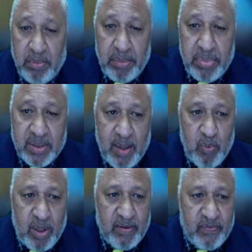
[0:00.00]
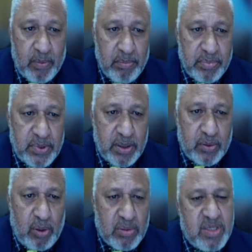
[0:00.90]
Maybe someone from
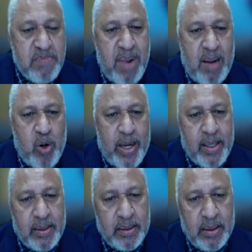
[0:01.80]
TikTok Zimbabwe